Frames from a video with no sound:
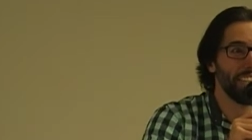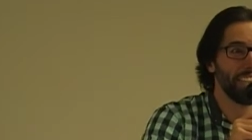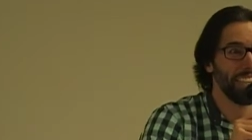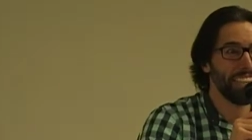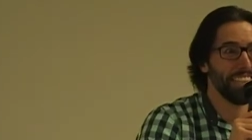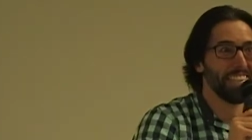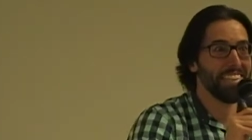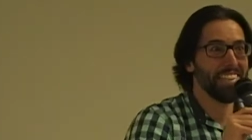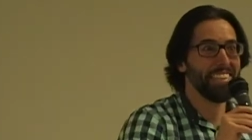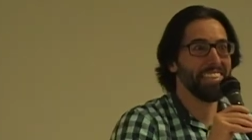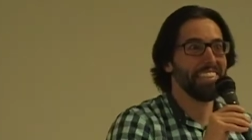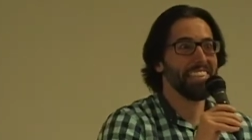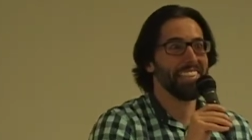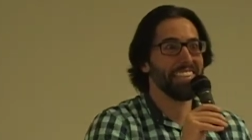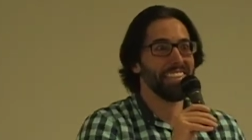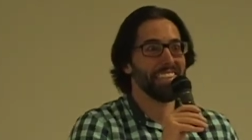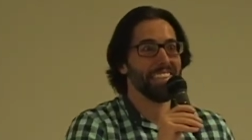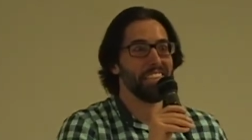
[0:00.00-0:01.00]
you have tried
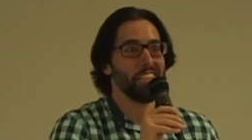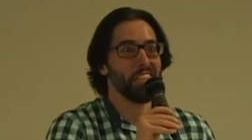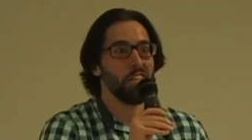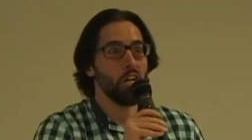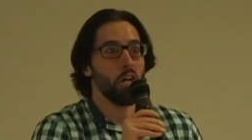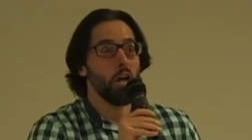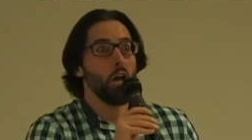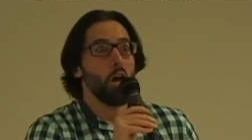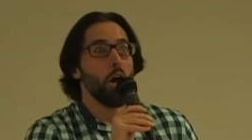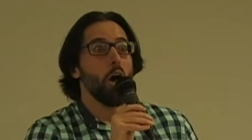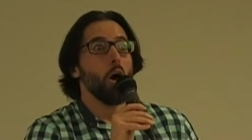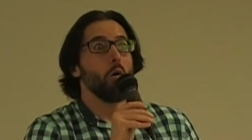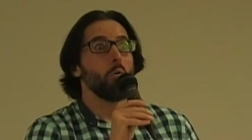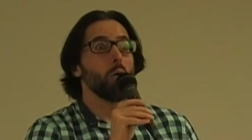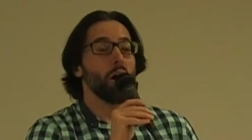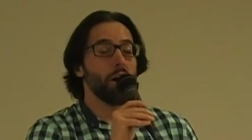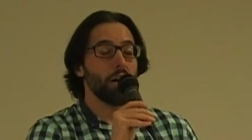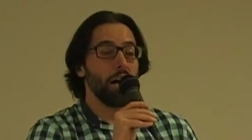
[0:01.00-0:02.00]
that, right?
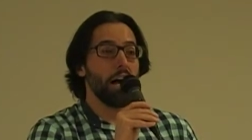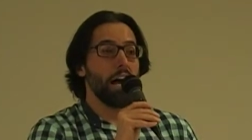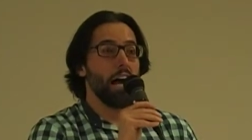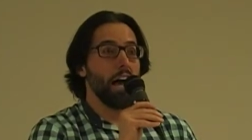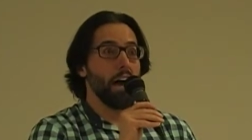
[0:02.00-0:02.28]
Well,